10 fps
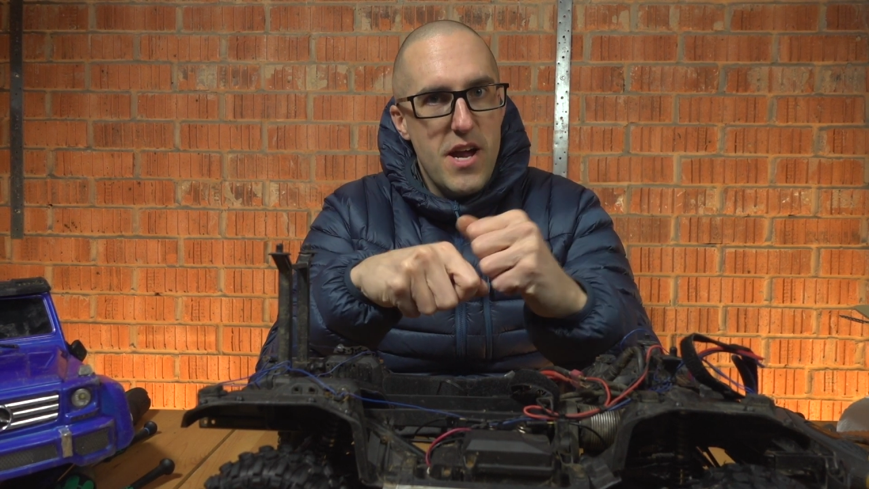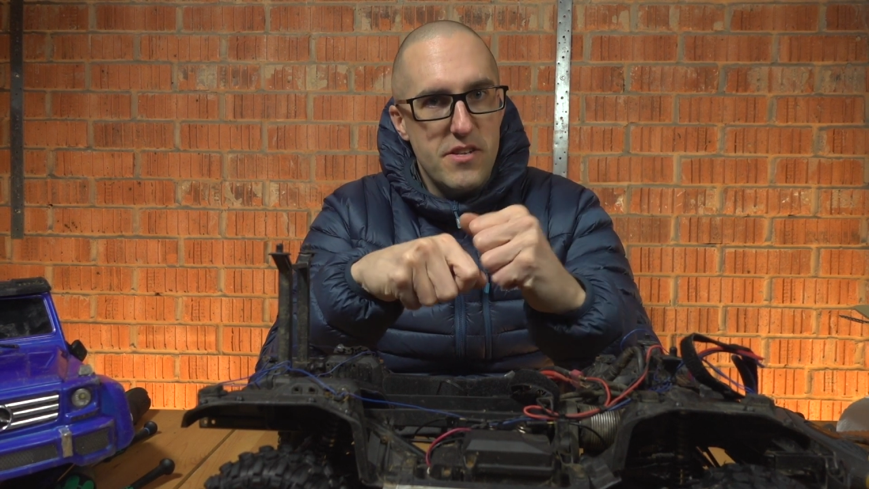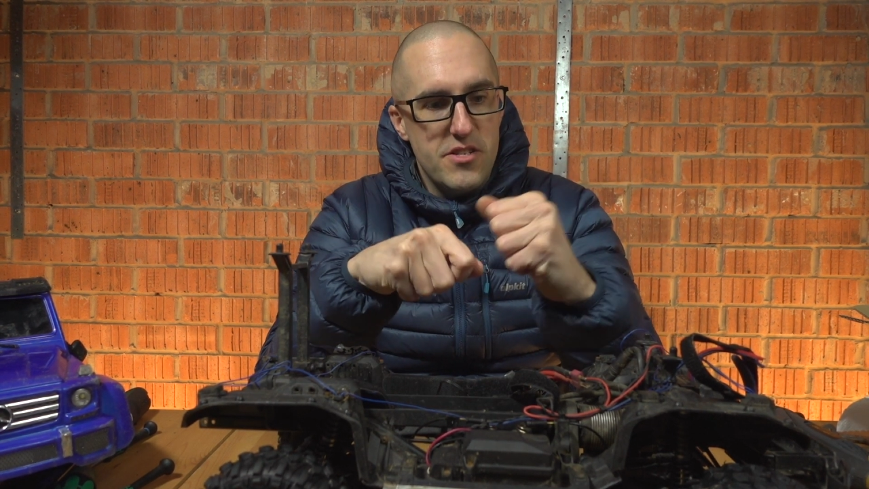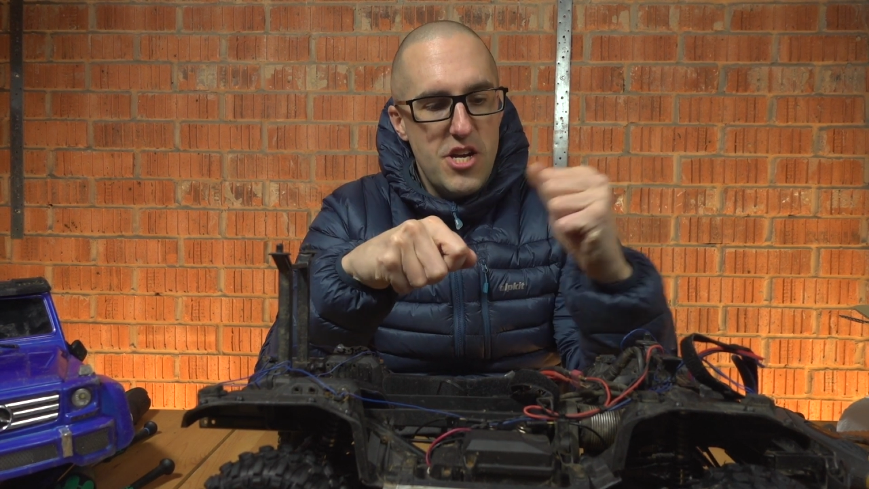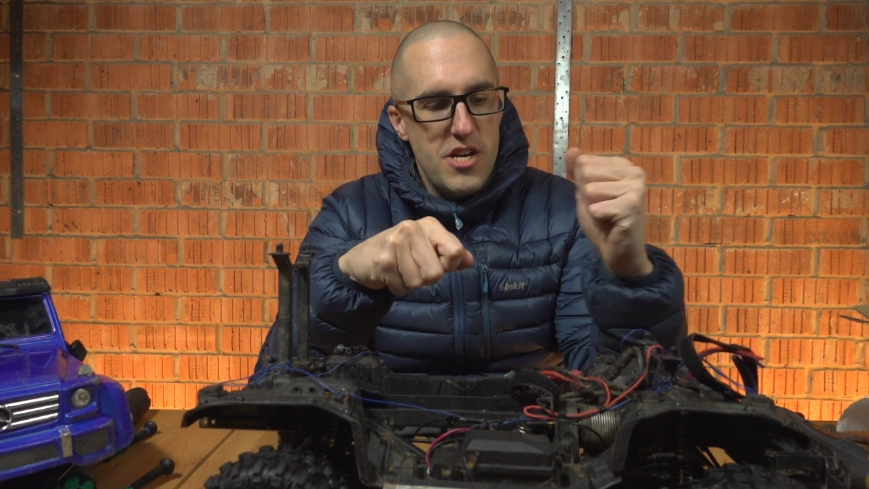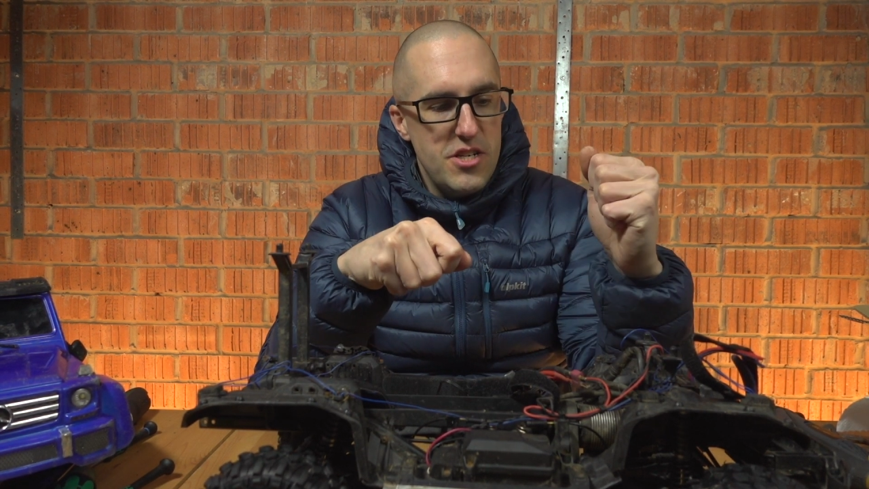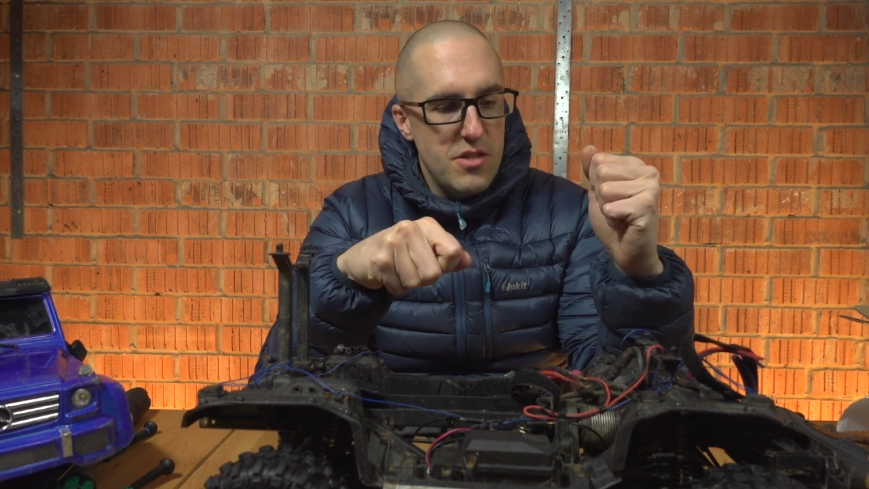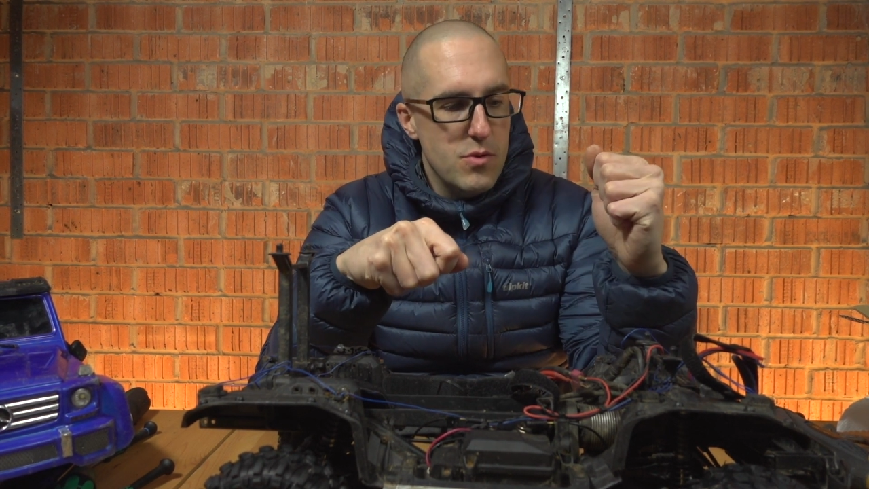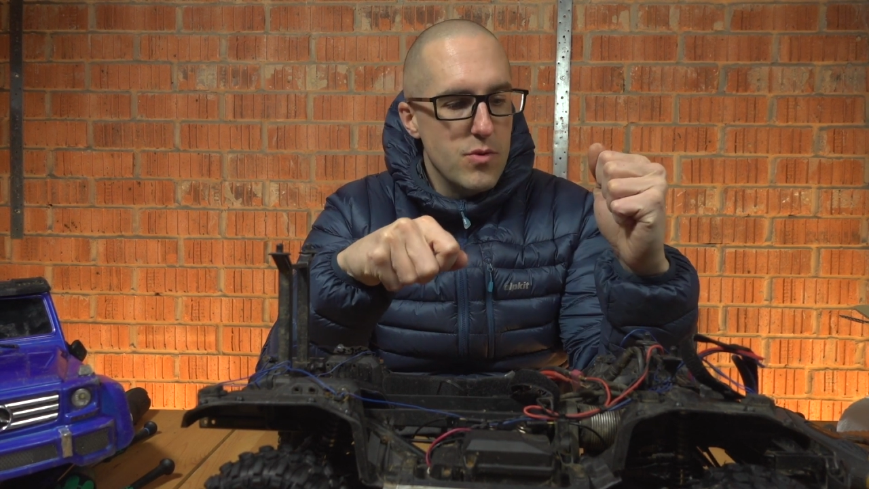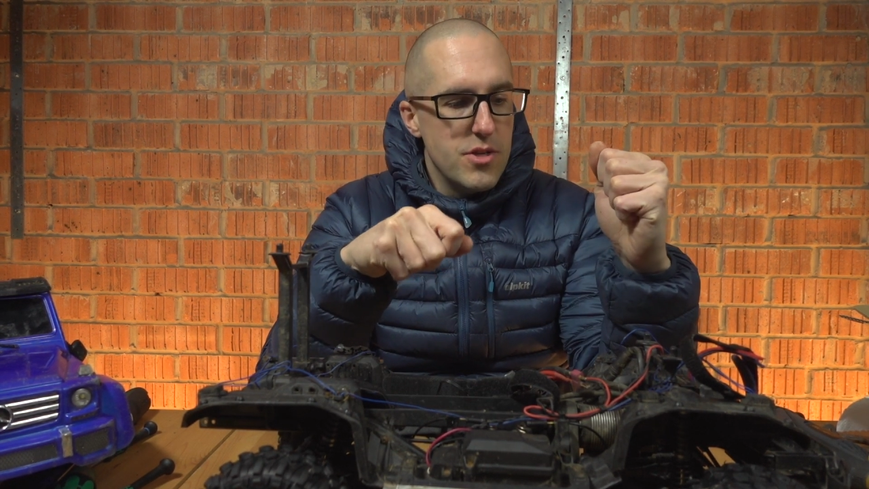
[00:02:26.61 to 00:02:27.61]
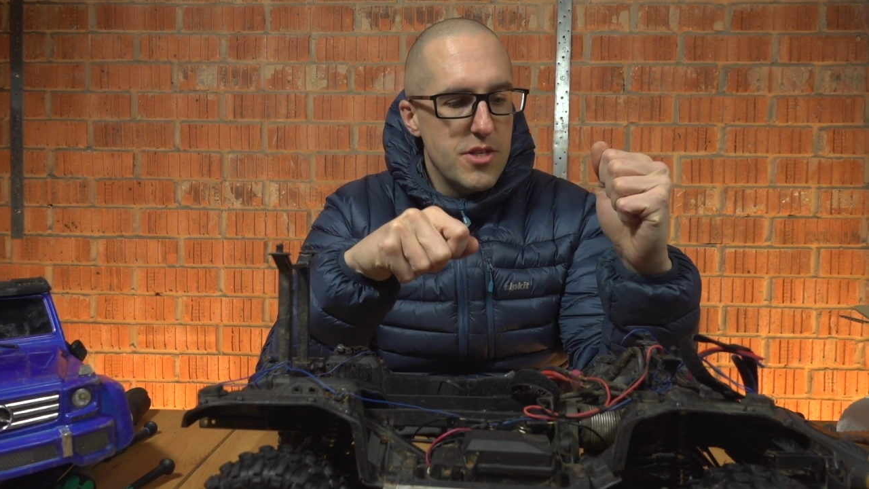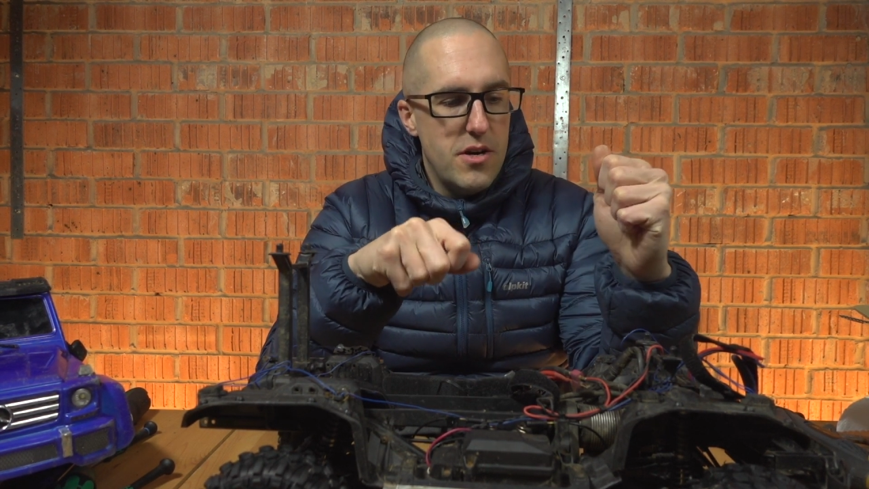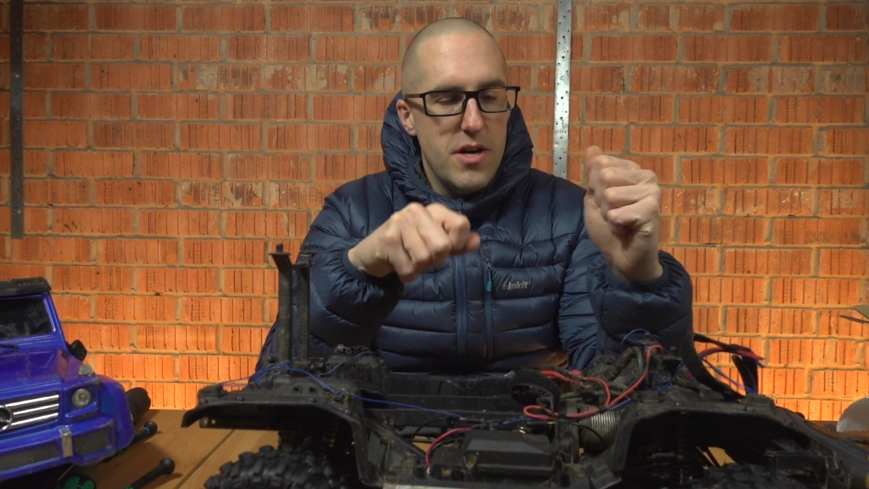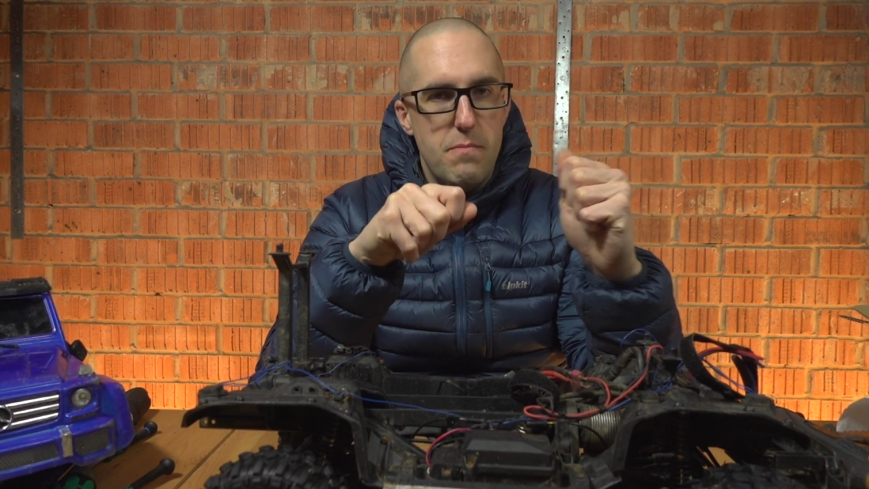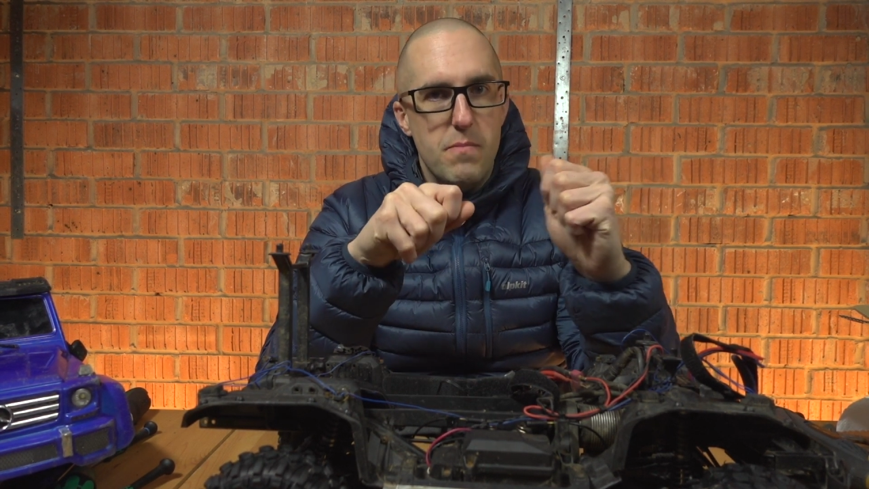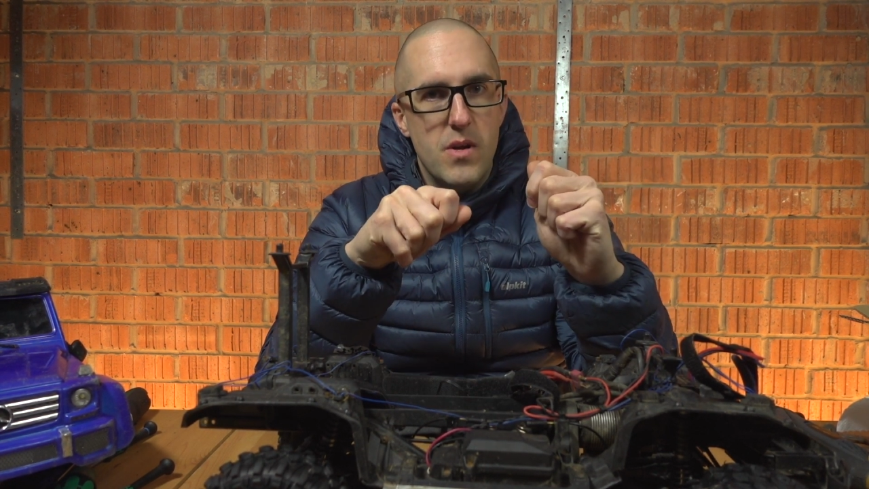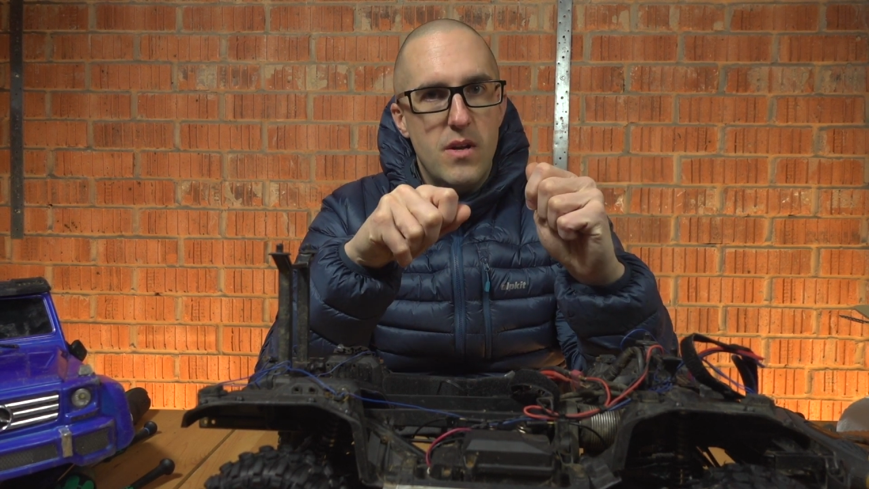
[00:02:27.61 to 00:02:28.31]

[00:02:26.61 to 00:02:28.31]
hands changing them all the time,